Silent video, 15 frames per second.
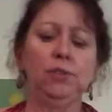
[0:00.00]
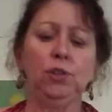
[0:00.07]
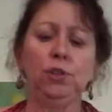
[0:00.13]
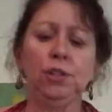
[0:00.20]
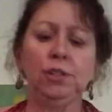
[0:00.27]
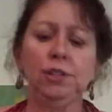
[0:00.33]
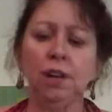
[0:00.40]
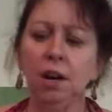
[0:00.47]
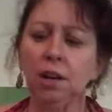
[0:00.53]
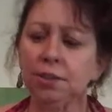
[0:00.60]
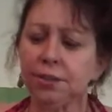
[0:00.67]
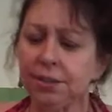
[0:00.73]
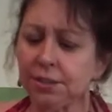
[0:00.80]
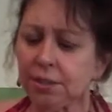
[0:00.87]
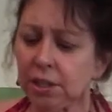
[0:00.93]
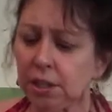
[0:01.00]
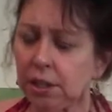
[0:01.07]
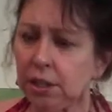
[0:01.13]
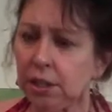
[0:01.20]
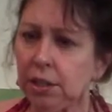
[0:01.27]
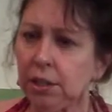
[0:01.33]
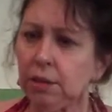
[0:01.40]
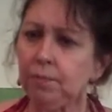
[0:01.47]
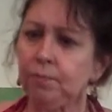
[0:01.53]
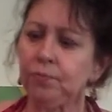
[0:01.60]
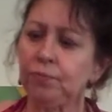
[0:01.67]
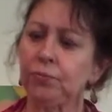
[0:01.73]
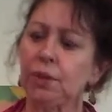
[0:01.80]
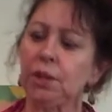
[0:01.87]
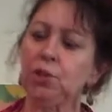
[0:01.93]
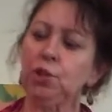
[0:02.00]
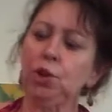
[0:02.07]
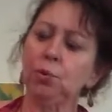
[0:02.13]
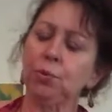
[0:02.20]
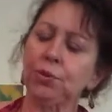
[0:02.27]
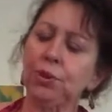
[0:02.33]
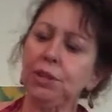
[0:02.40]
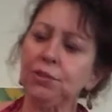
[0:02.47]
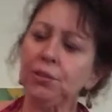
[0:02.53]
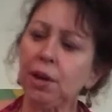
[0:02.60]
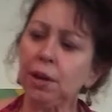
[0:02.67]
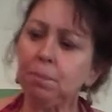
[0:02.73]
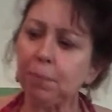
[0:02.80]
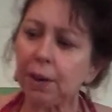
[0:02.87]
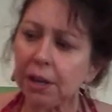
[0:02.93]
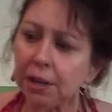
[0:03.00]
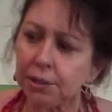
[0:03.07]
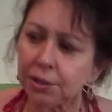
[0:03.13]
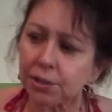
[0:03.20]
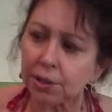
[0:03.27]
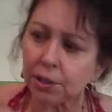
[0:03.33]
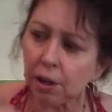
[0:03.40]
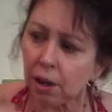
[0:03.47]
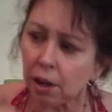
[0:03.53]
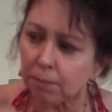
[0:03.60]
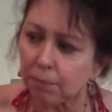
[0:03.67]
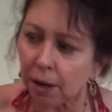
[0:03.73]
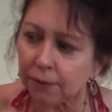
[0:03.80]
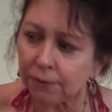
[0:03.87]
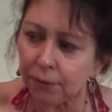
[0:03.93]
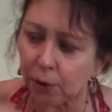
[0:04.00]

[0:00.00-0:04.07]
you did not see, you know, things I post on my